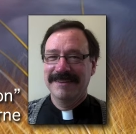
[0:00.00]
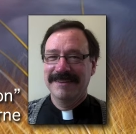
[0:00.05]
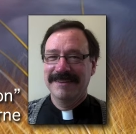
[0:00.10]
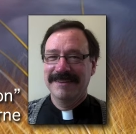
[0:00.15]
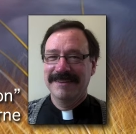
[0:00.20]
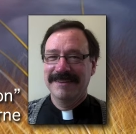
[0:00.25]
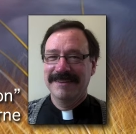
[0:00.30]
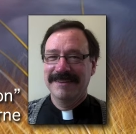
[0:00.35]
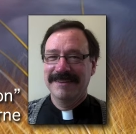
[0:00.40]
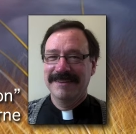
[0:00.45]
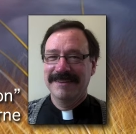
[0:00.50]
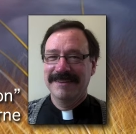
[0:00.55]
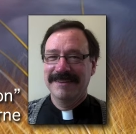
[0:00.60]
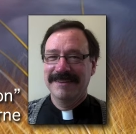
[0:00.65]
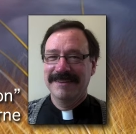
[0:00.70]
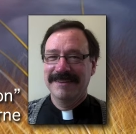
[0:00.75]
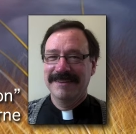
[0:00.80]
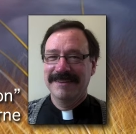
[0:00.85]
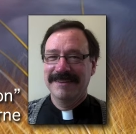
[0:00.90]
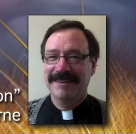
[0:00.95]

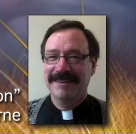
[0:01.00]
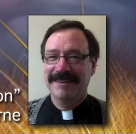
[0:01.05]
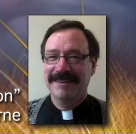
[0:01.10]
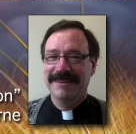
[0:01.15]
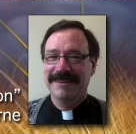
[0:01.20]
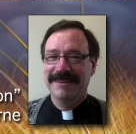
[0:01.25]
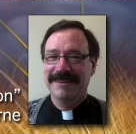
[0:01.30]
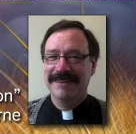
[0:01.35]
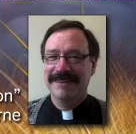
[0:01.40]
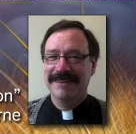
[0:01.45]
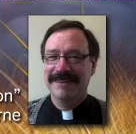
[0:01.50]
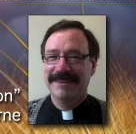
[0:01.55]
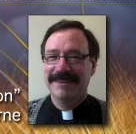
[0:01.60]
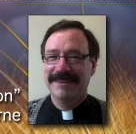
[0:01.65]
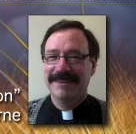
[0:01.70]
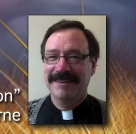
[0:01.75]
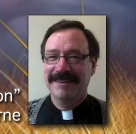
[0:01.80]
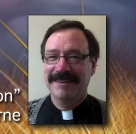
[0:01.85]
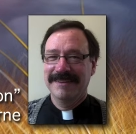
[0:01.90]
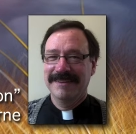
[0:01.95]

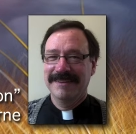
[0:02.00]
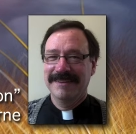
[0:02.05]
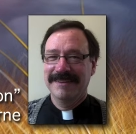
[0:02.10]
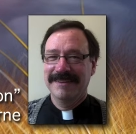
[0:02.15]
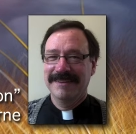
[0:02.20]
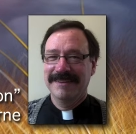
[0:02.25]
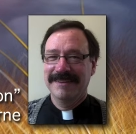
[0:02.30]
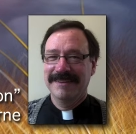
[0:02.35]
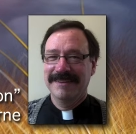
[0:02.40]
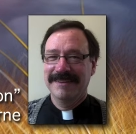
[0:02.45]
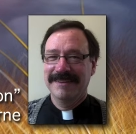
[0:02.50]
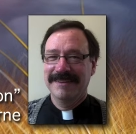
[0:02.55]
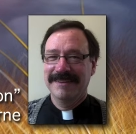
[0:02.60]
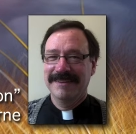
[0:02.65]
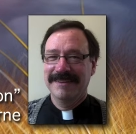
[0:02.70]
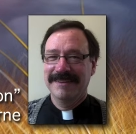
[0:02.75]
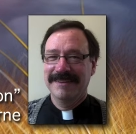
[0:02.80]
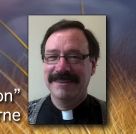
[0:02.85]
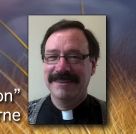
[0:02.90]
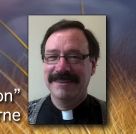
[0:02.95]

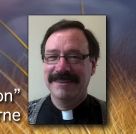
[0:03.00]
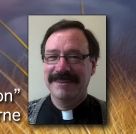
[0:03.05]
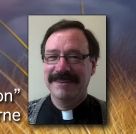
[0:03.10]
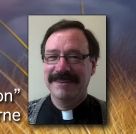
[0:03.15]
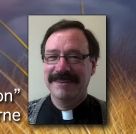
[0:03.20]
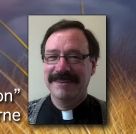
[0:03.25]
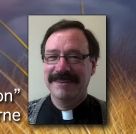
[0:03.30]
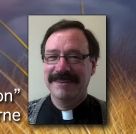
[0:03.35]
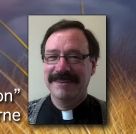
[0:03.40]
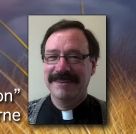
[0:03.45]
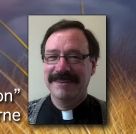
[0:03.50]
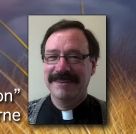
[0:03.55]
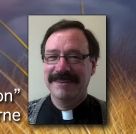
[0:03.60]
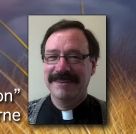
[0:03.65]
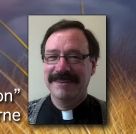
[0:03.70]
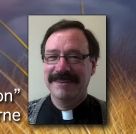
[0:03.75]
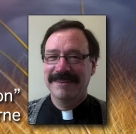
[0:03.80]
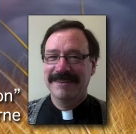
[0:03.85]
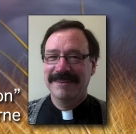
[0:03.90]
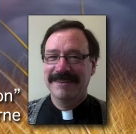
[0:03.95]

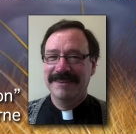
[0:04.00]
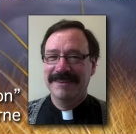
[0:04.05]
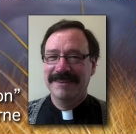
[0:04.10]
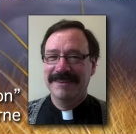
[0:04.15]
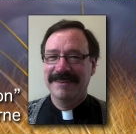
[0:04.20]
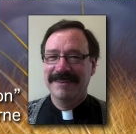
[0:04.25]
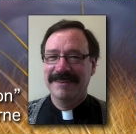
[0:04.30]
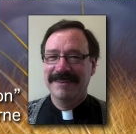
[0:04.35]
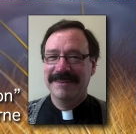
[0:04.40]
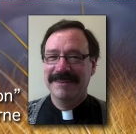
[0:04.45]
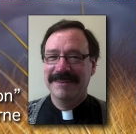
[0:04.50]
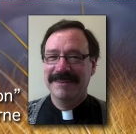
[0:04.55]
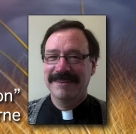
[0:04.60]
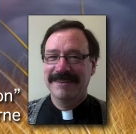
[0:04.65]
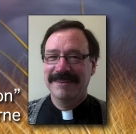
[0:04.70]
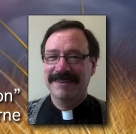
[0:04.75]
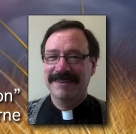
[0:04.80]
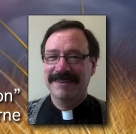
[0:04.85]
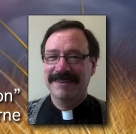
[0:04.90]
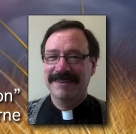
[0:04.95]

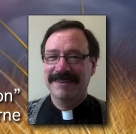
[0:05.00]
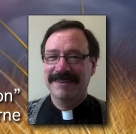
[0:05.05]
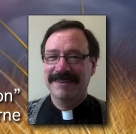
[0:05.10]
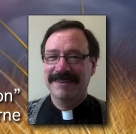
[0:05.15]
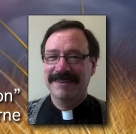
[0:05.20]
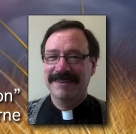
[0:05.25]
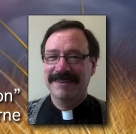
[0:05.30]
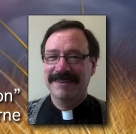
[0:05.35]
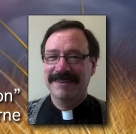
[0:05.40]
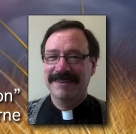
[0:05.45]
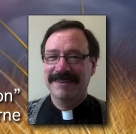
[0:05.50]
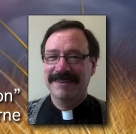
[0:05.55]
The face doesn't move, so there is nothing to read.